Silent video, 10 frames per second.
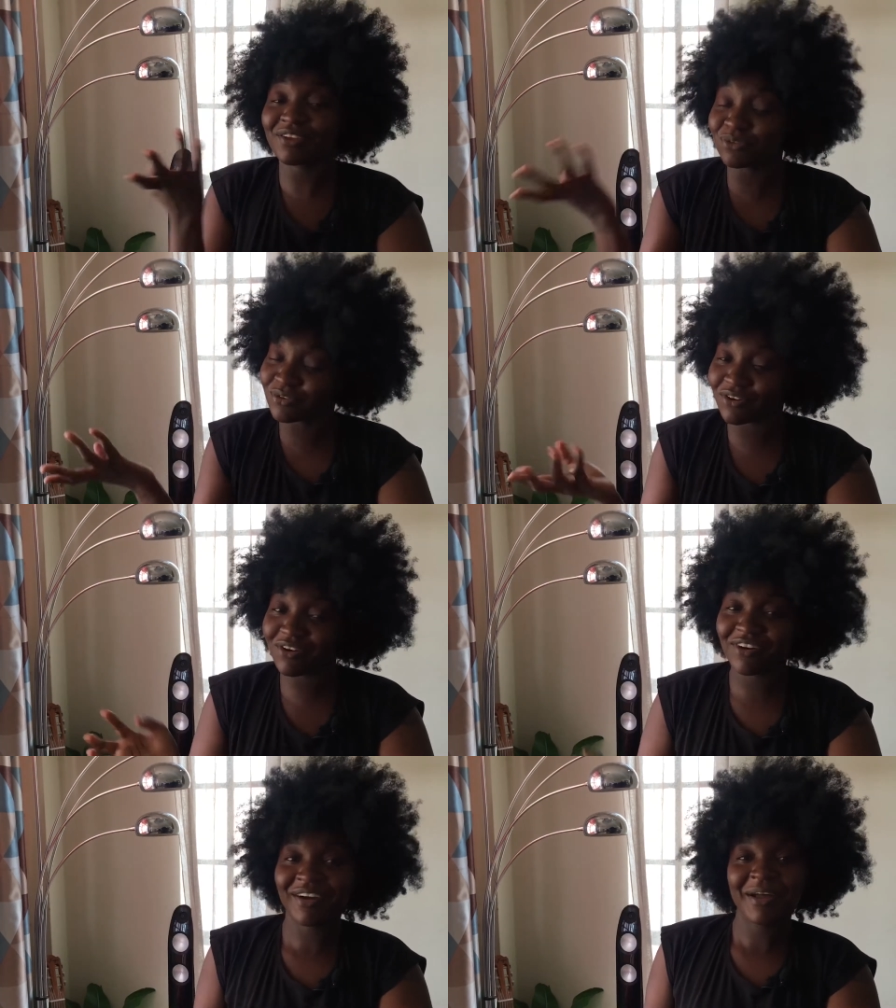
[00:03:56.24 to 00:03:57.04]
you
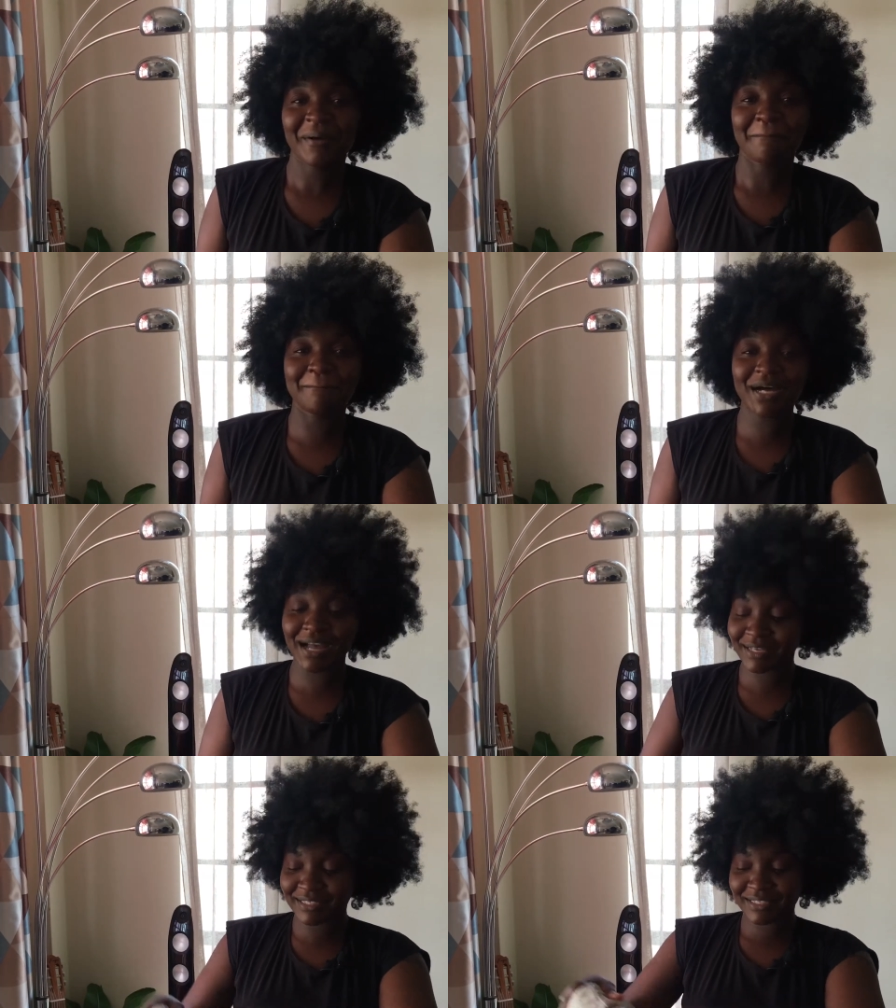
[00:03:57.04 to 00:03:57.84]
know.
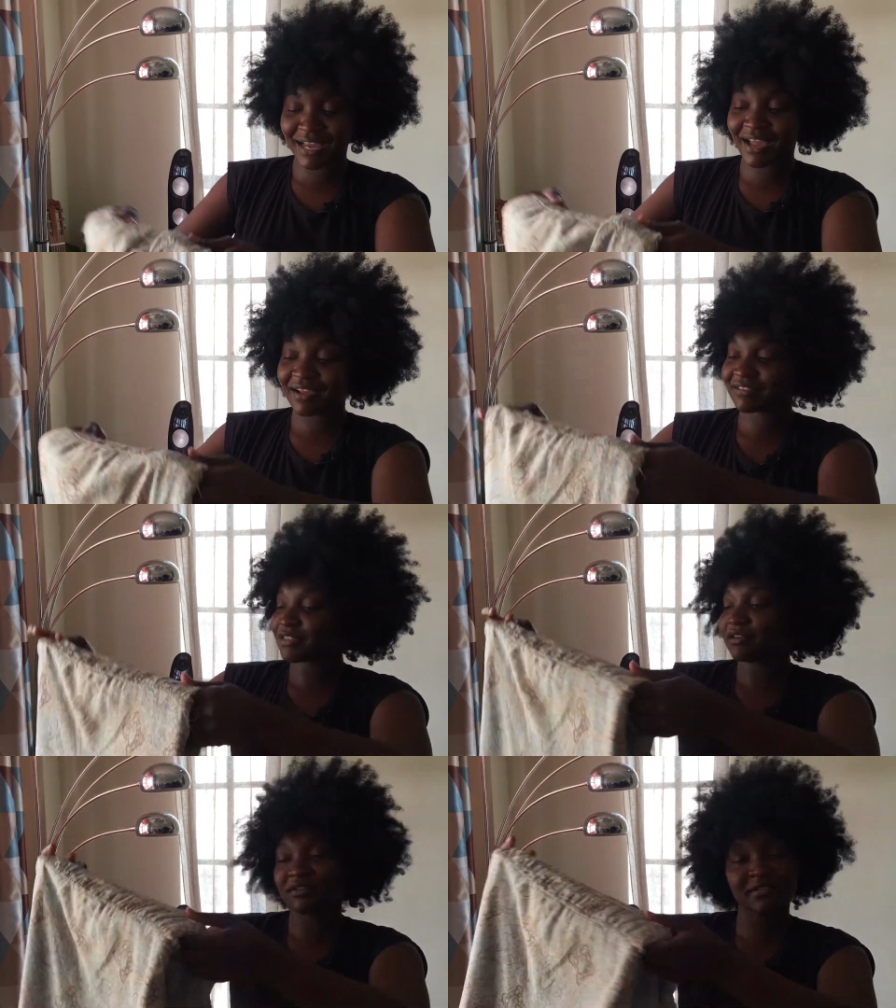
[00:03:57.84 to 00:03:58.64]
But
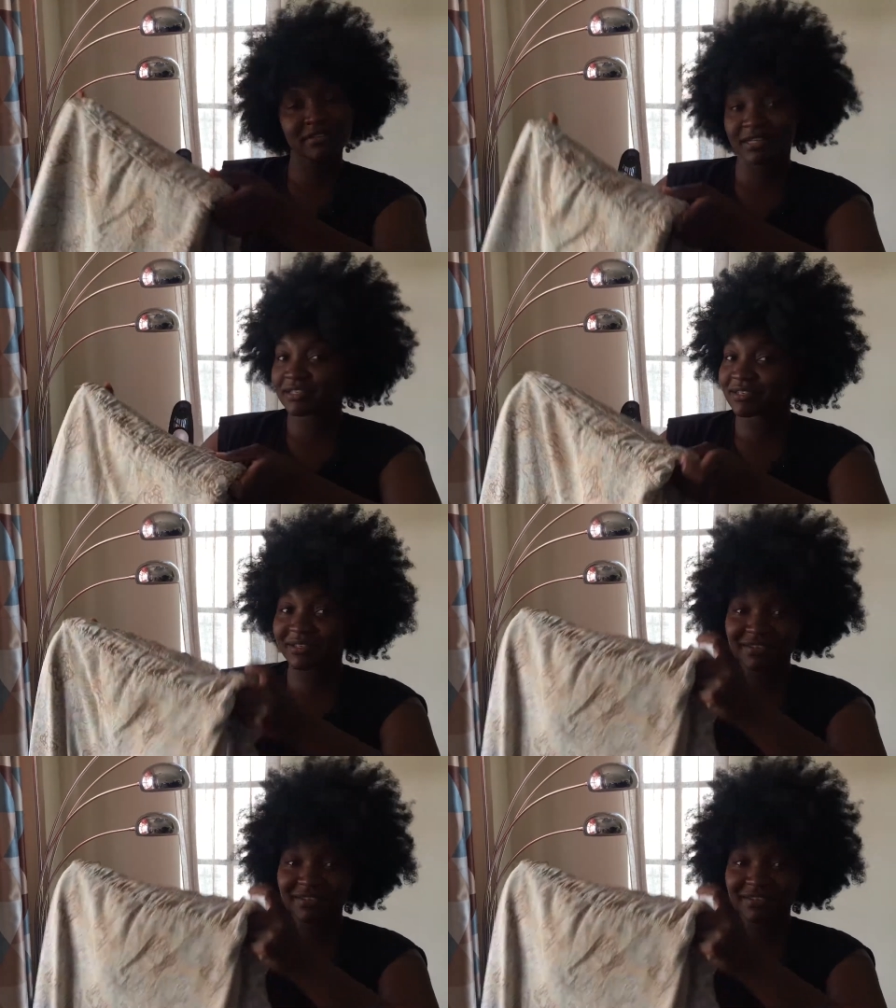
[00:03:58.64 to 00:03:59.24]
it's just,